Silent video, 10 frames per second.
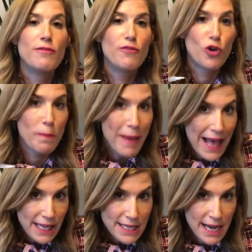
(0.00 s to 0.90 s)

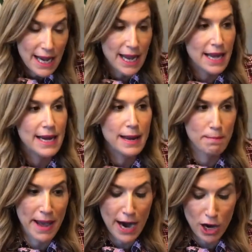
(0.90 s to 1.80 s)
formaldehyde, and
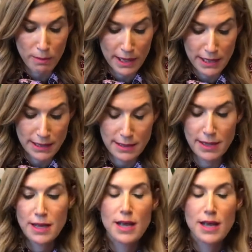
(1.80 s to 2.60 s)
parabens.